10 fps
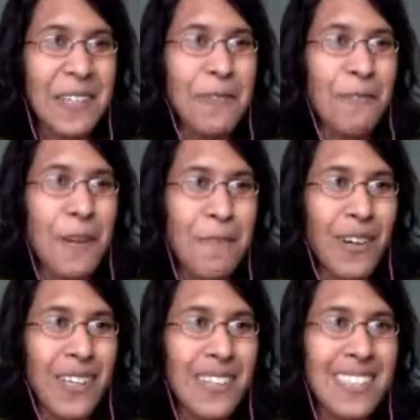what the
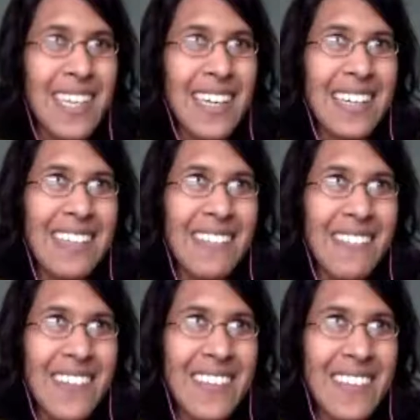analytical framework
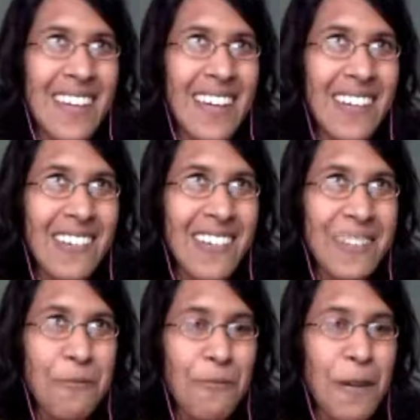is and
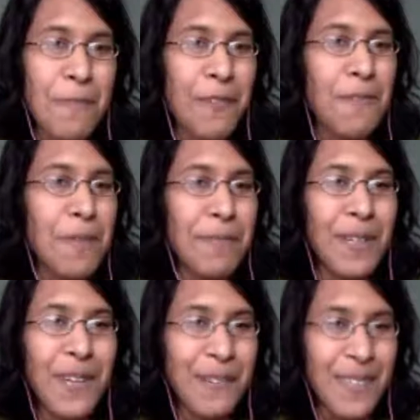what the categorical
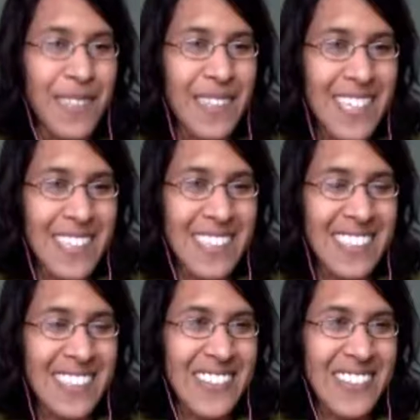framework for people are
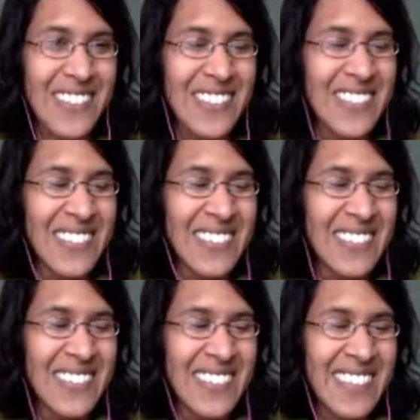within that.
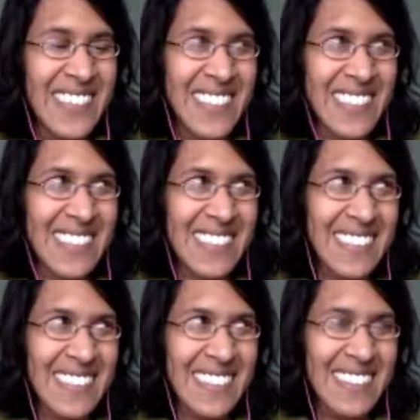So
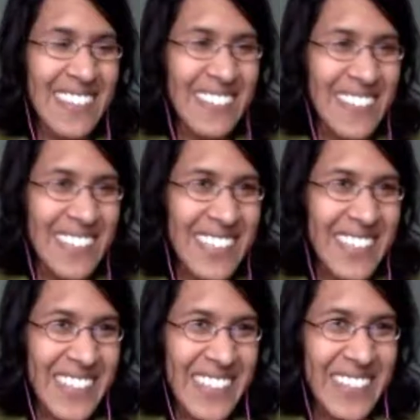that's
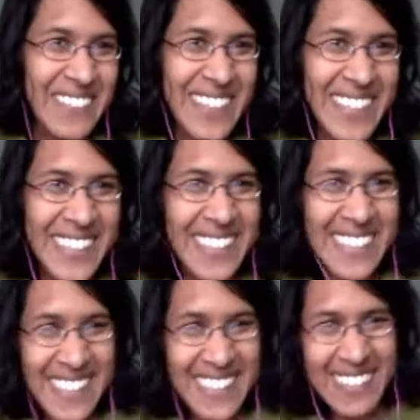not really
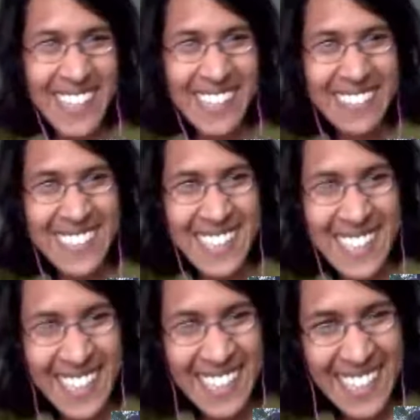clear, but
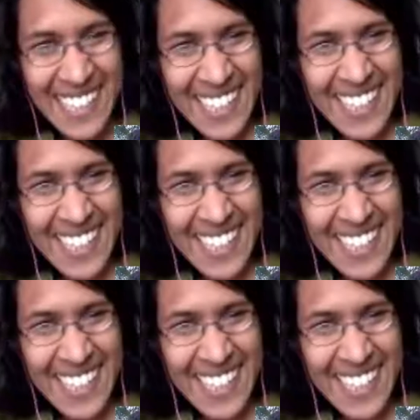that's what